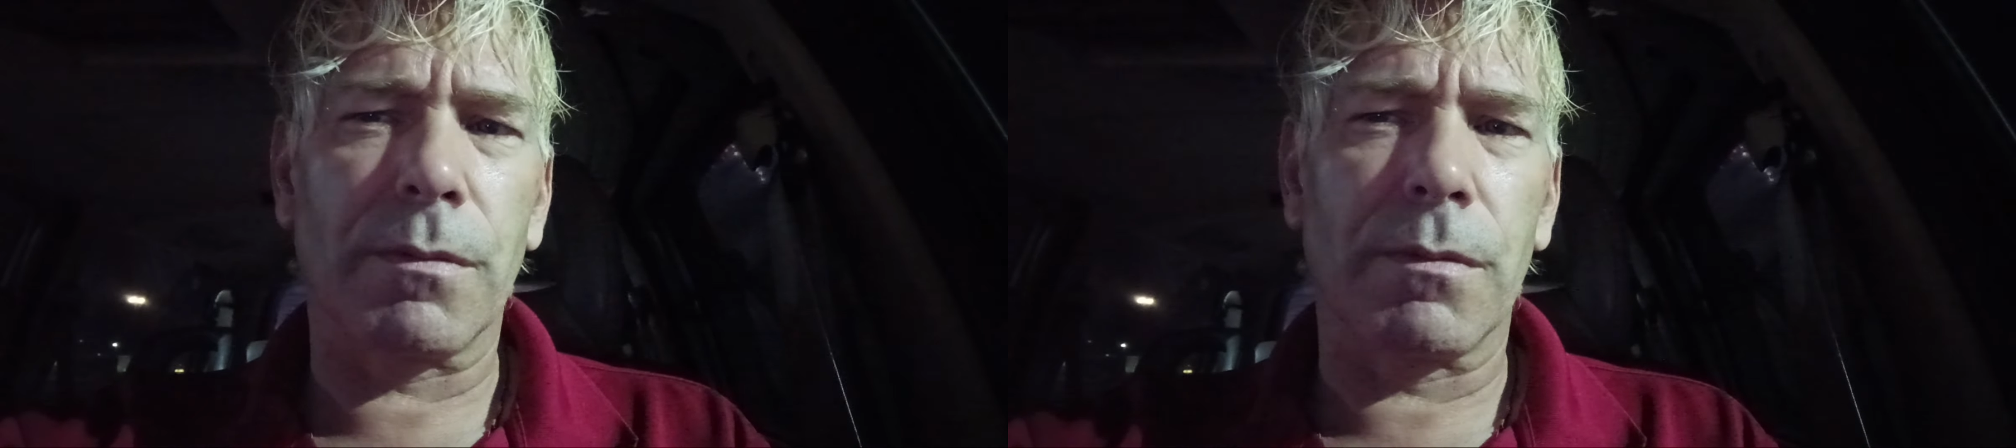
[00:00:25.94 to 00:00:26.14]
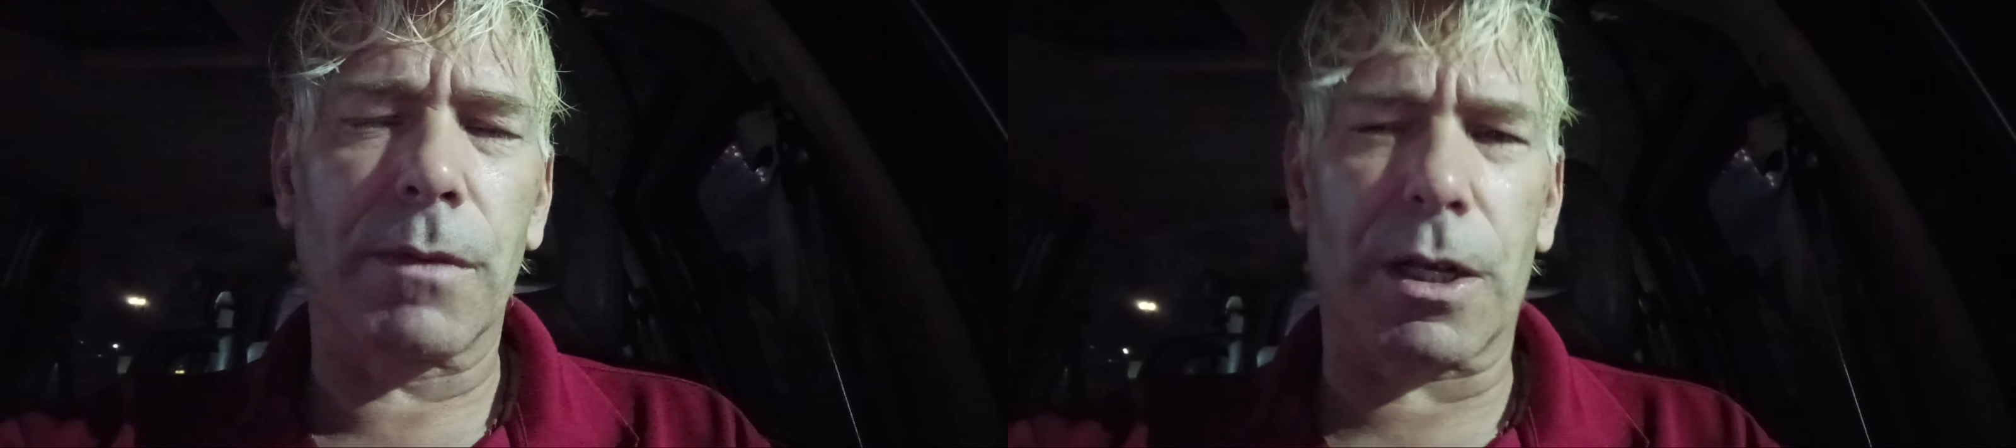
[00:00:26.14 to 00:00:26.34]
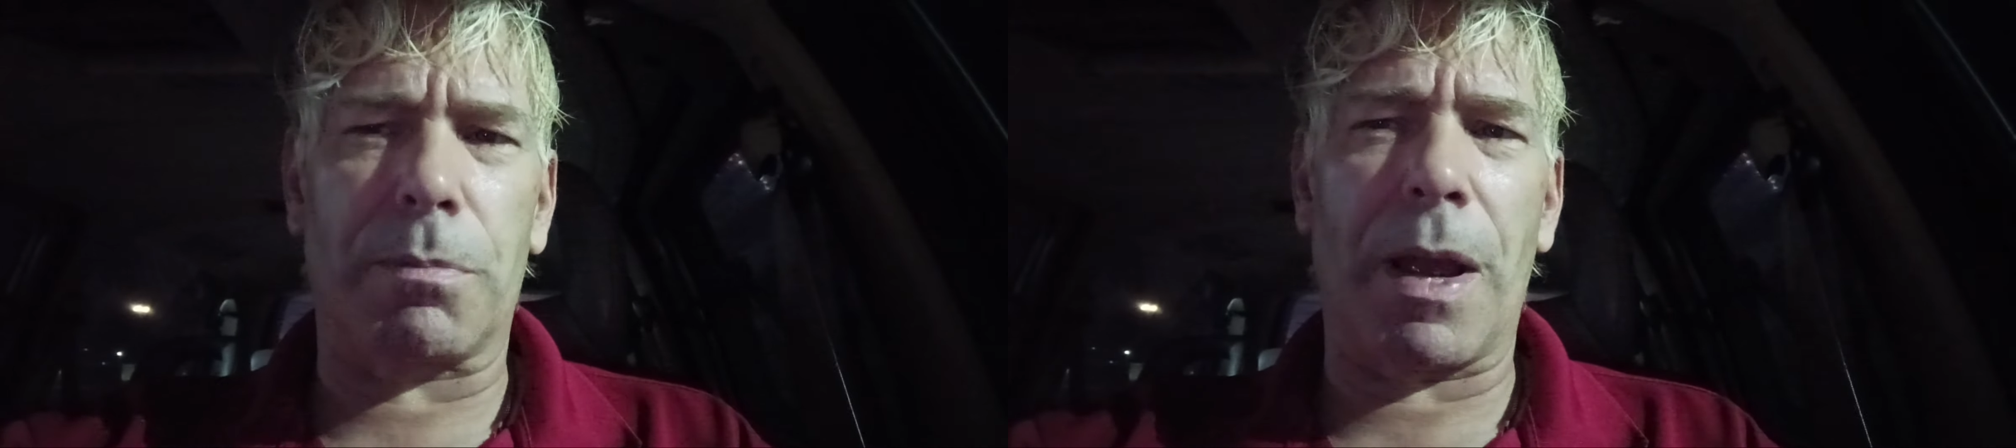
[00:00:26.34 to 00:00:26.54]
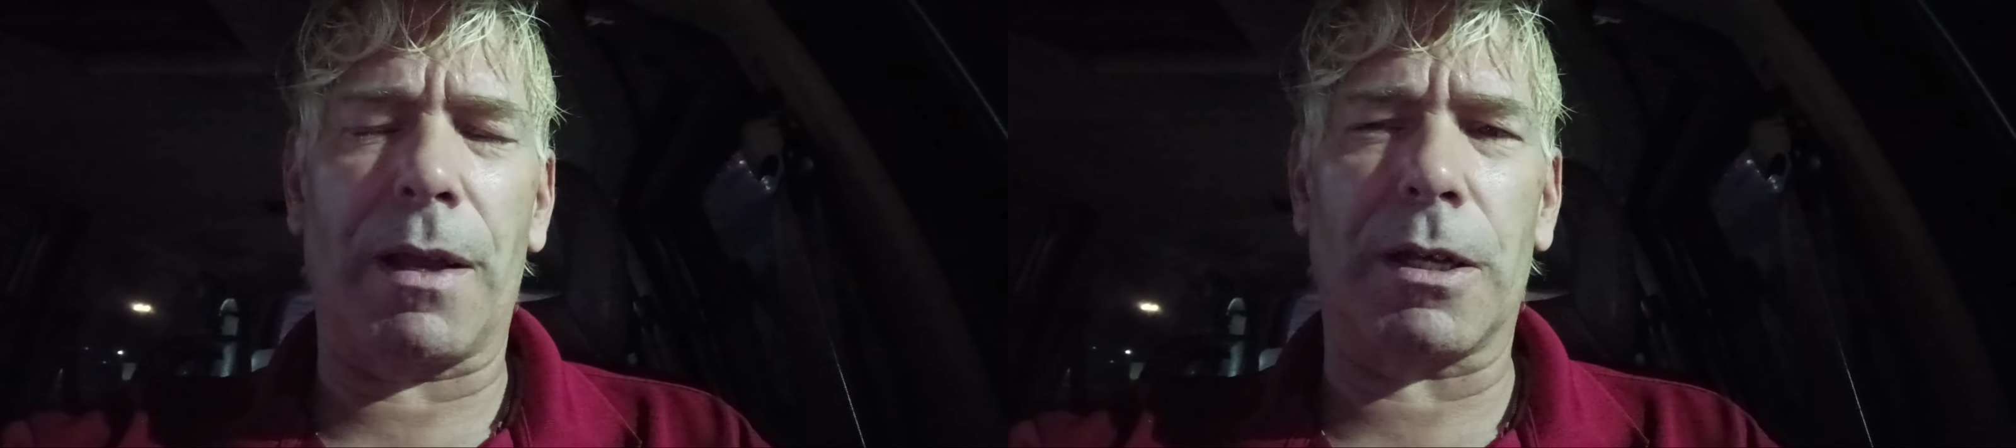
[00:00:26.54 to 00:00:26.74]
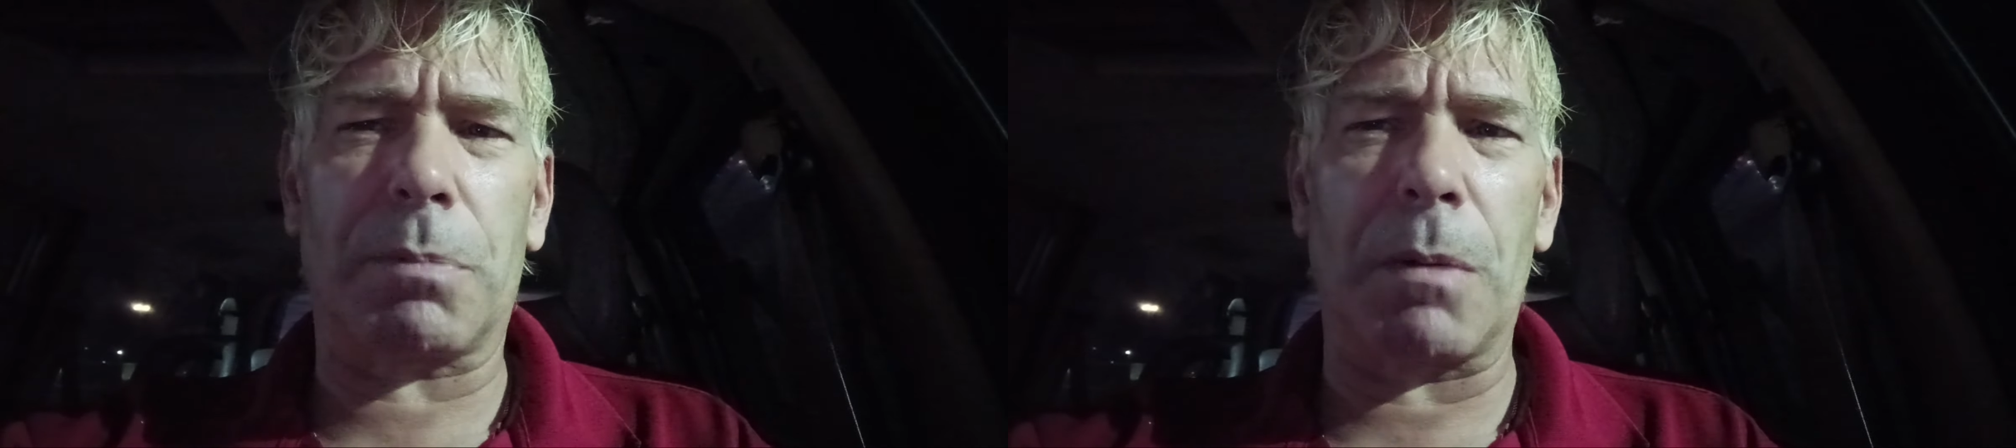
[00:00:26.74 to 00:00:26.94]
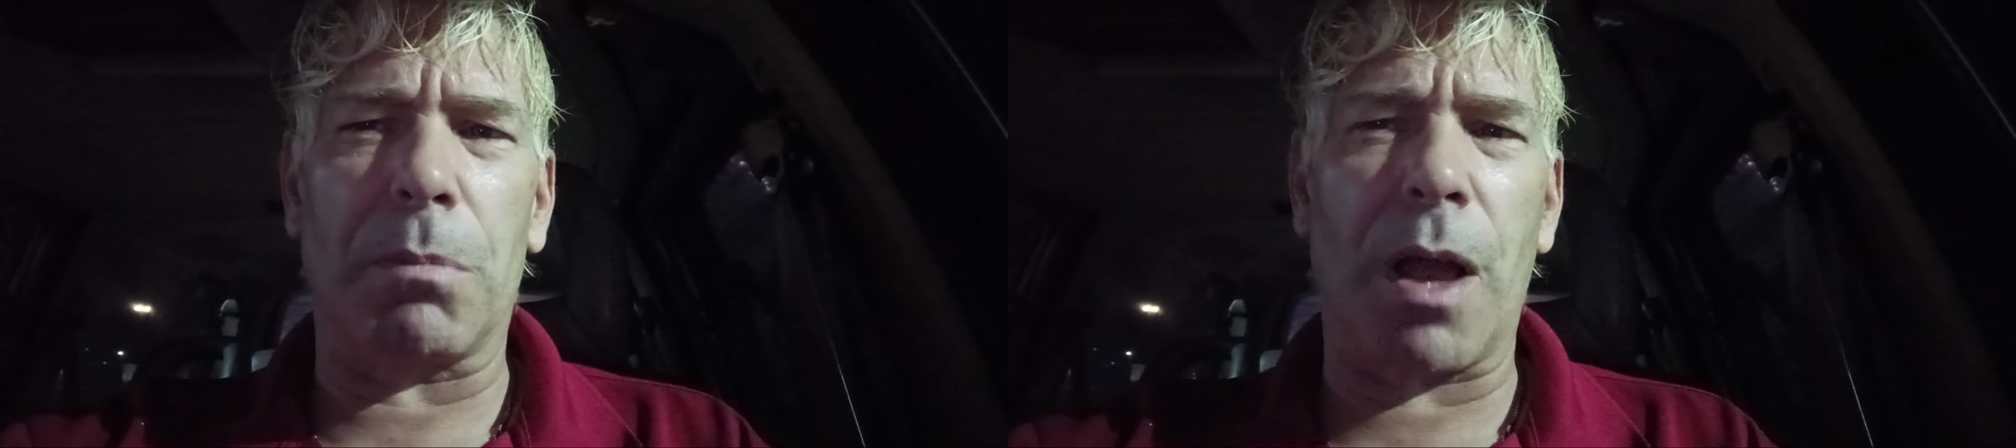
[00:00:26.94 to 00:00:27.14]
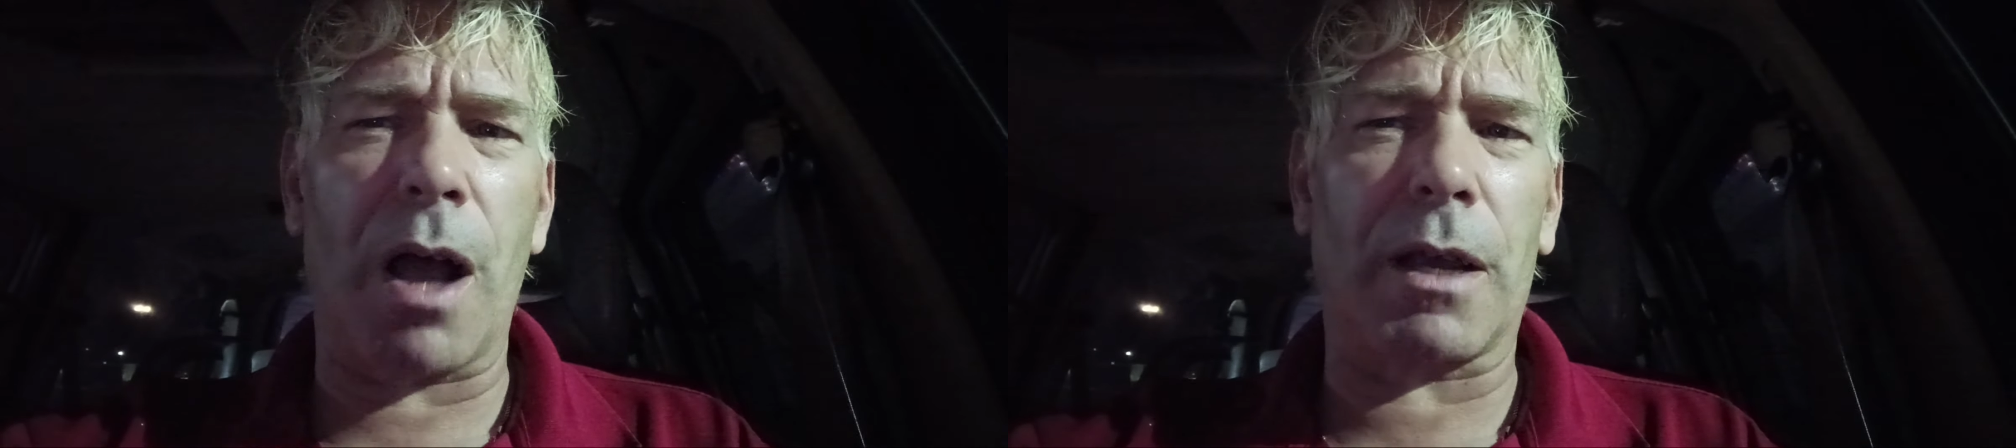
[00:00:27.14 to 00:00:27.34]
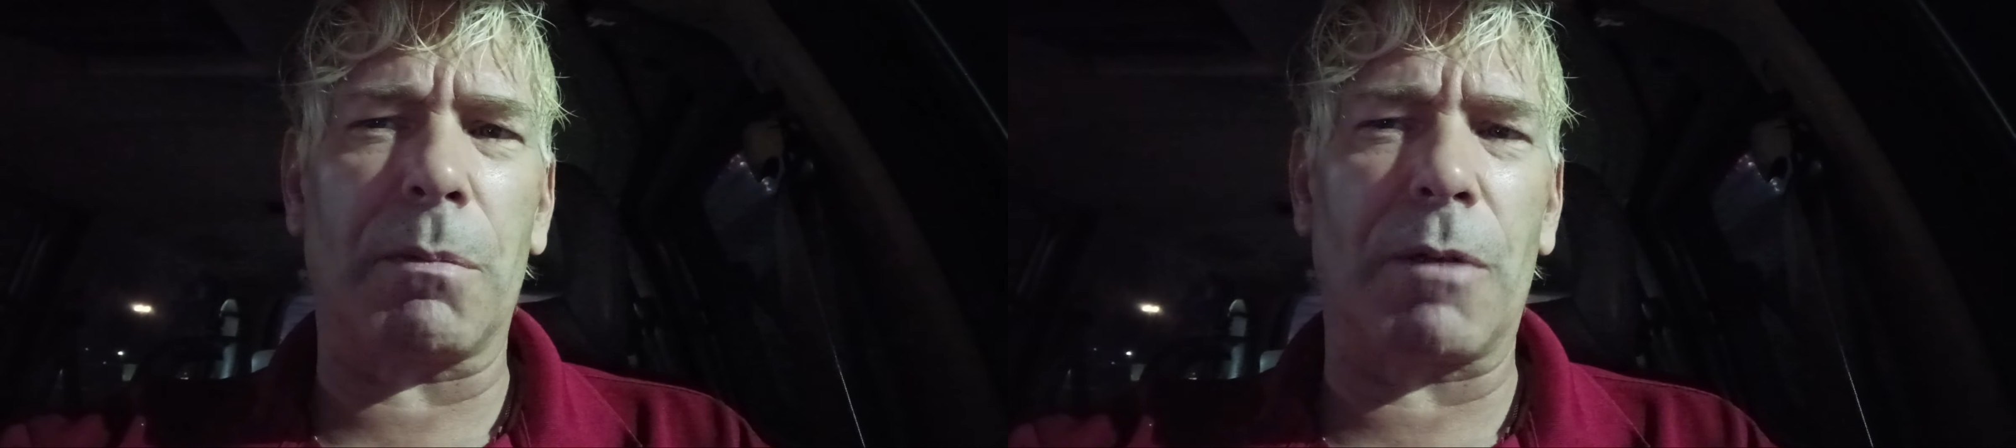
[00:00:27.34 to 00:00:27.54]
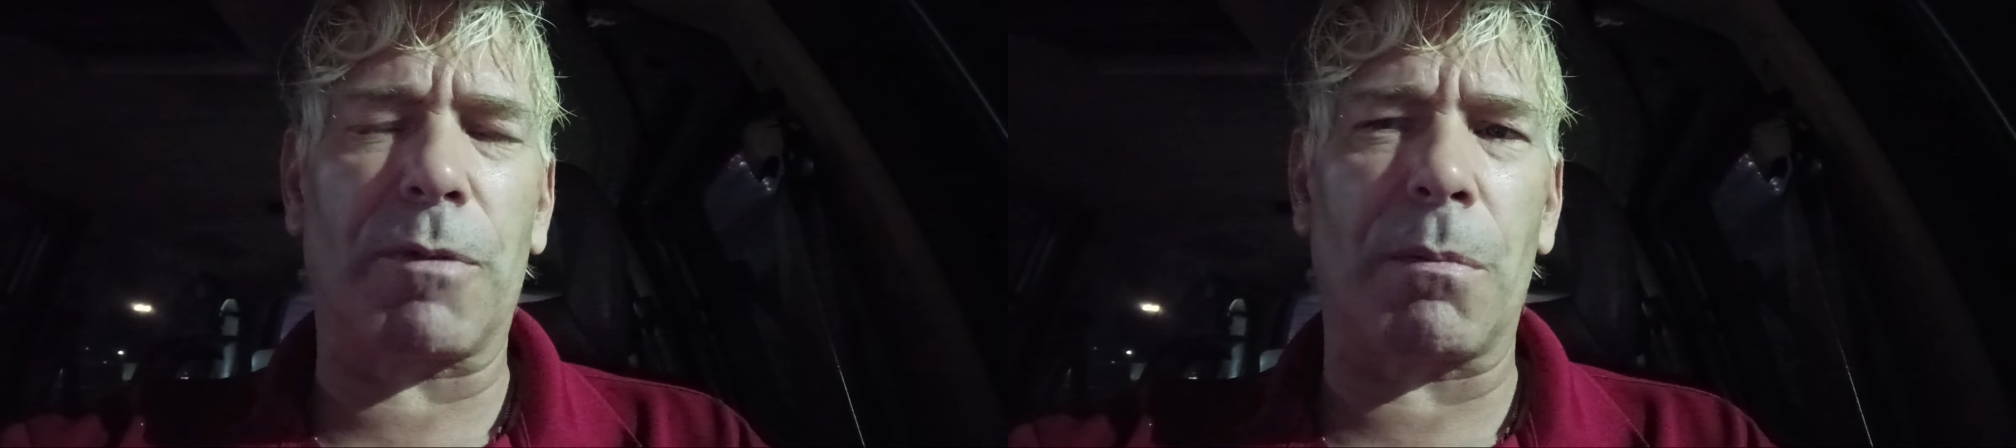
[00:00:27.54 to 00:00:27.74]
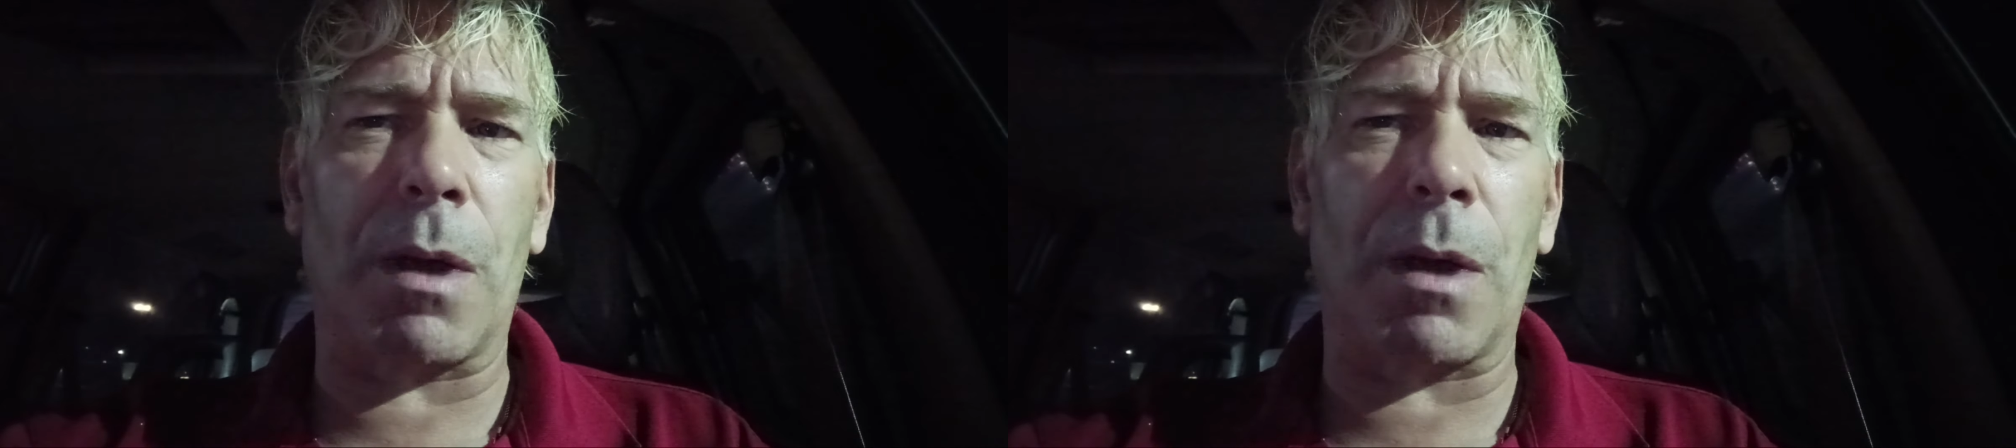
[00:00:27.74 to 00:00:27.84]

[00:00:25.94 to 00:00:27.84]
This man that's been blocking me from